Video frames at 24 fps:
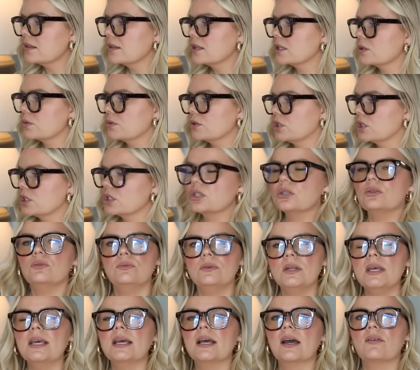that this was just
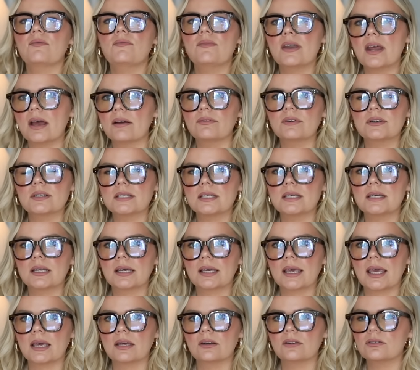unique. I've never seen a
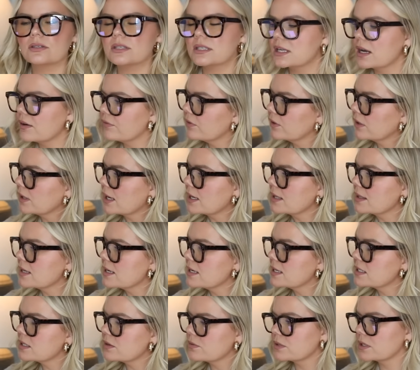candle snuffer like
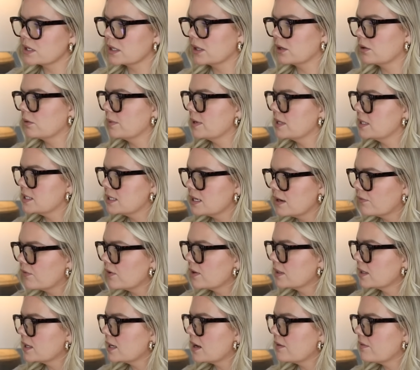this. It was a little bit
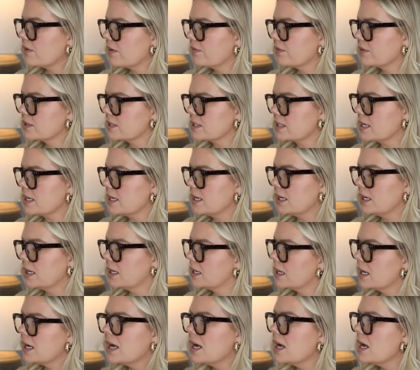different than I've ever
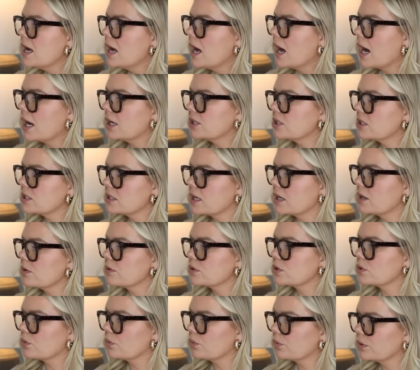seen. I just thought it
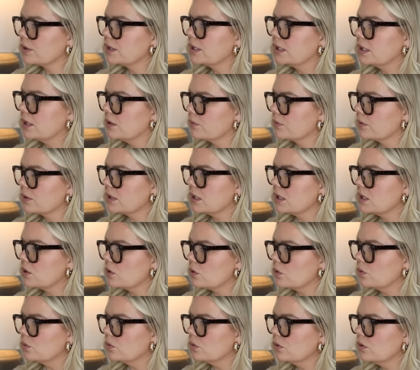was really, really
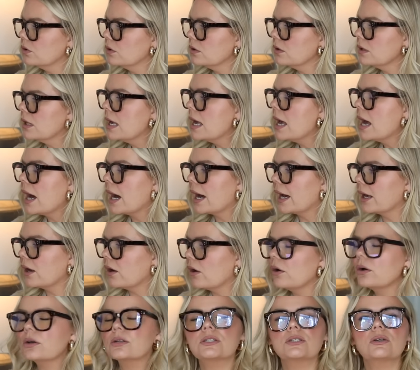cool. I
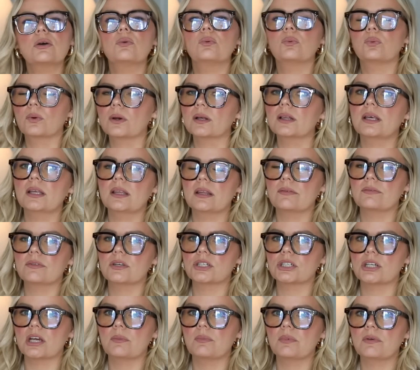also really love the
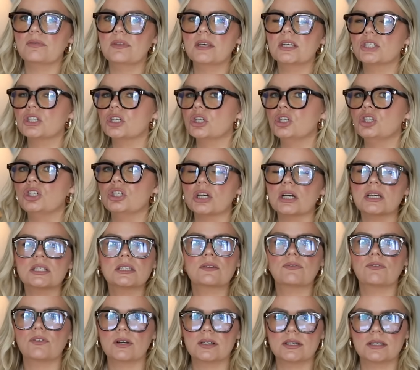shape of this
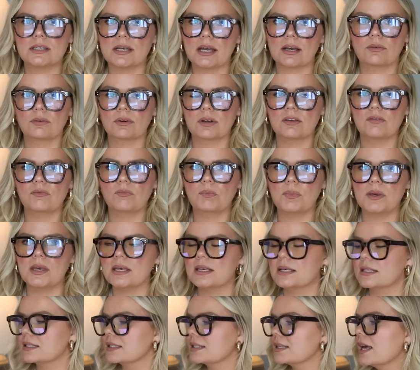just for a decorative
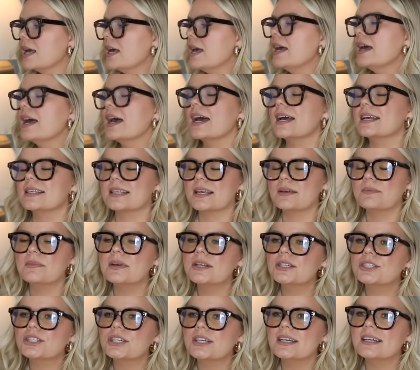piece. As I
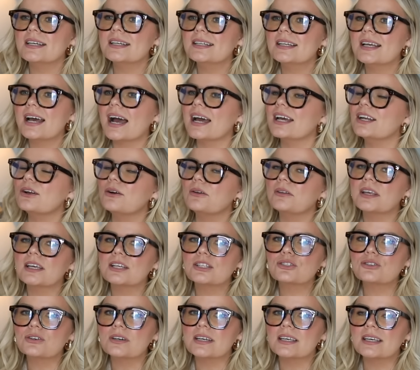mentioned, I don't
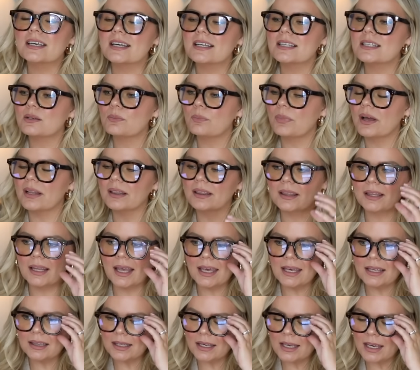like trinkets, but
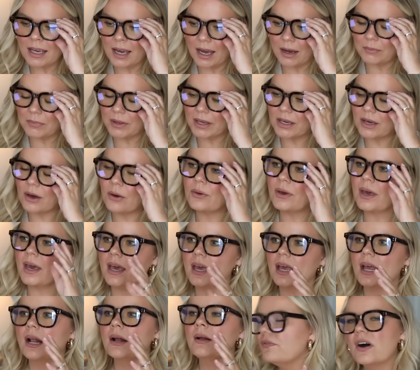lately I'm like,
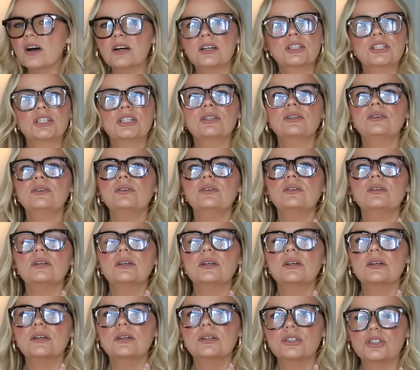okay,
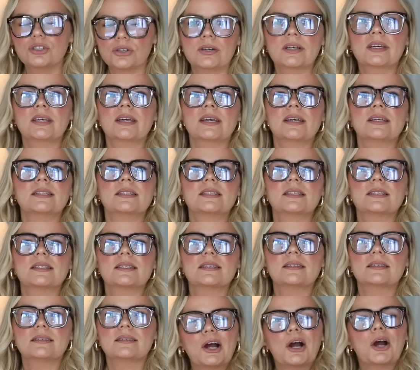functional
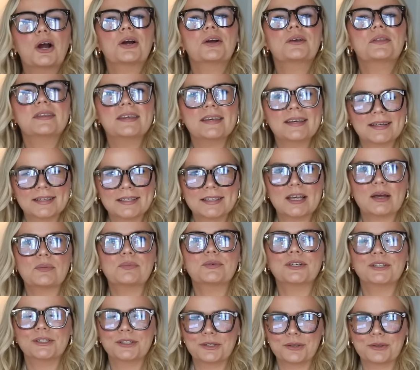trinkets are the
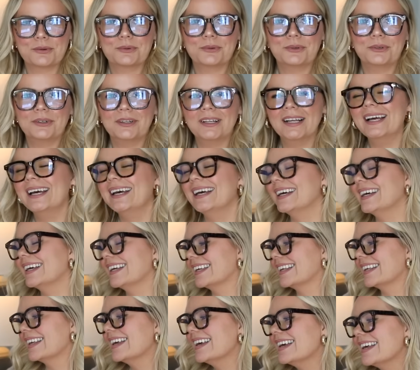exception to the rule.
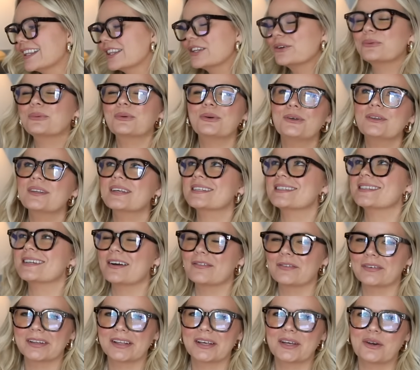The rule that's not
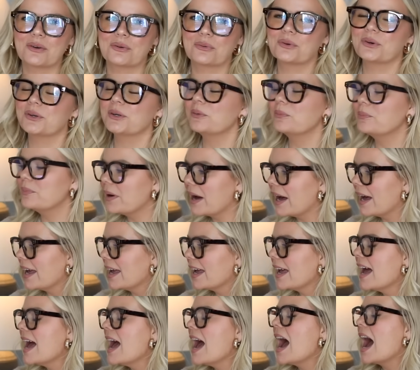really a rule,
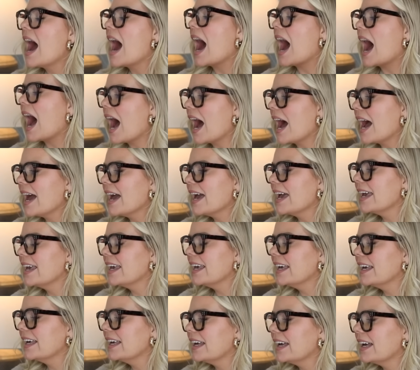but
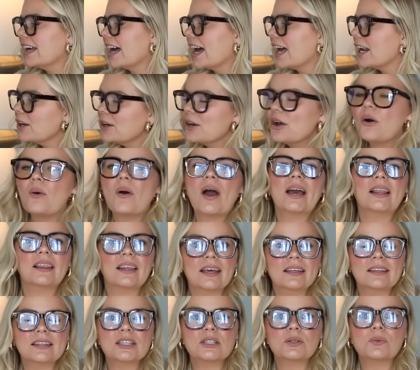I don't know, I
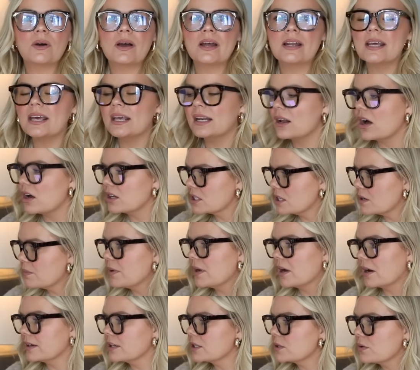like this one, and to
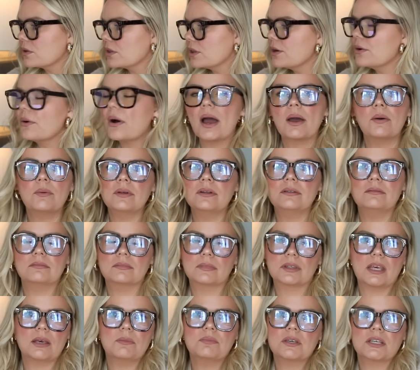be honest with you, I
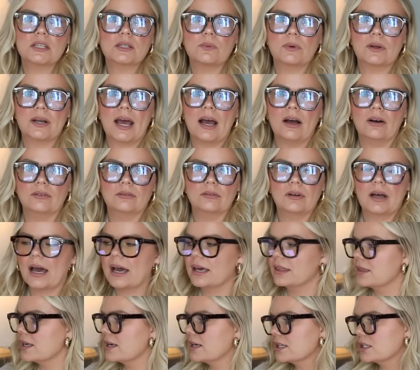would keep this one out.
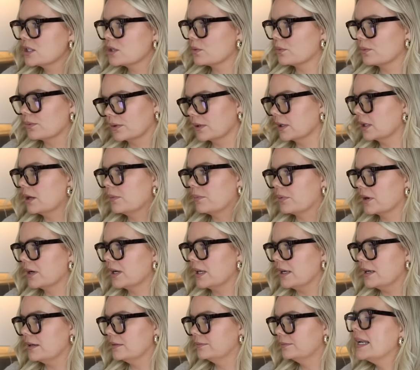I think it's really
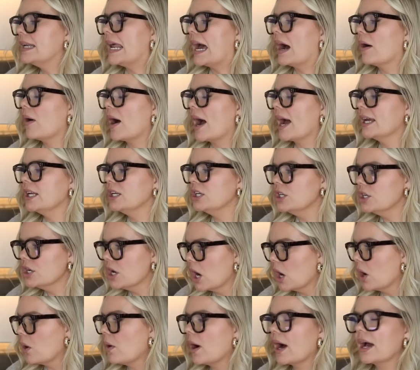pretty. Now, I
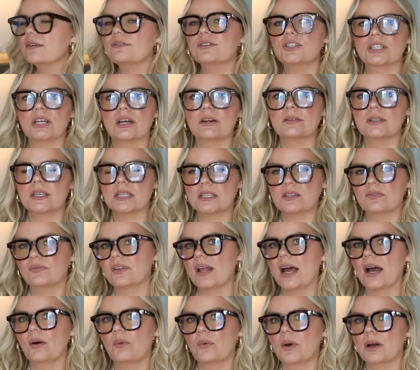know I've shared this
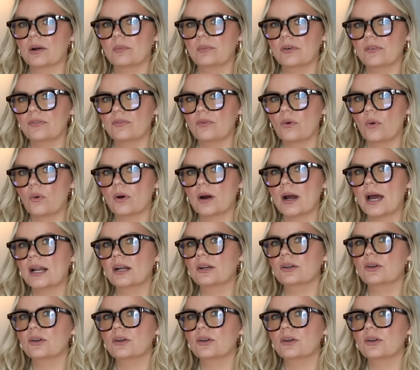flatware before. I